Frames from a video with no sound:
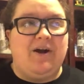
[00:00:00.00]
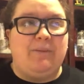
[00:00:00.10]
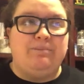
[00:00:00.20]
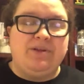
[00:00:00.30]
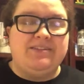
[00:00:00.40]

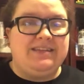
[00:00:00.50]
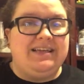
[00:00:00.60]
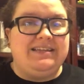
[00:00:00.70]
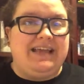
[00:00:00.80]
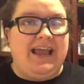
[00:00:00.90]
our
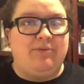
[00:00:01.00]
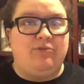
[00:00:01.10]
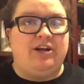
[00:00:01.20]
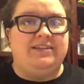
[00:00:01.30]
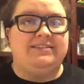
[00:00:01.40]
built-in
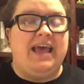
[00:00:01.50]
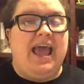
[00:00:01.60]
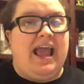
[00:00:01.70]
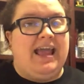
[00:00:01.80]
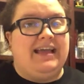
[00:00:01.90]
cameras
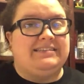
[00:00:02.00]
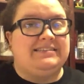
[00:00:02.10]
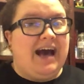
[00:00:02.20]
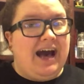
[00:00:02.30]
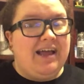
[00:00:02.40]
and
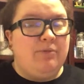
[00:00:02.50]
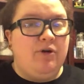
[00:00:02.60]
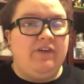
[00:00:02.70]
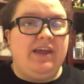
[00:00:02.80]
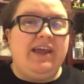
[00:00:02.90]

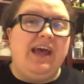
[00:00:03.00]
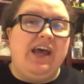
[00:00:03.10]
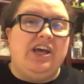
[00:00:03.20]
iMovie